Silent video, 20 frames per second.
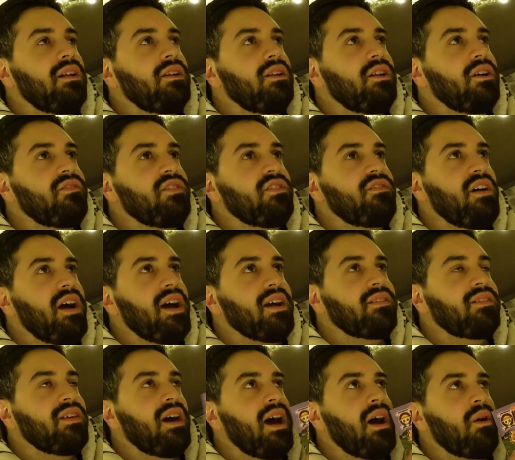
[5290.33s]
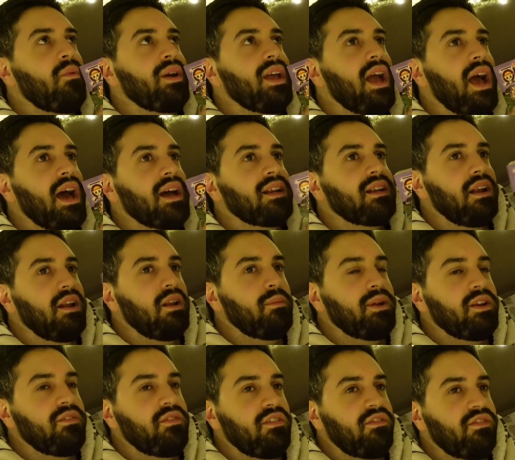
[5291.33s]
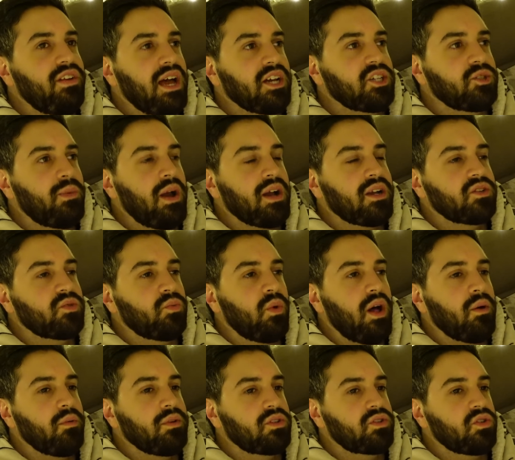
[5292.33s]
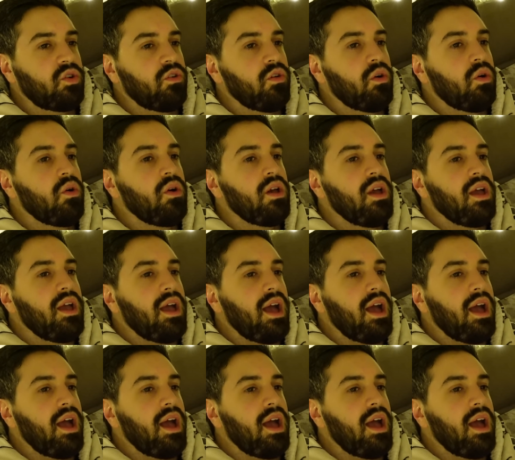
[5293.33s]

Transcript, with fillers: love the fact that we had a little bit of a flashback as well with Zoro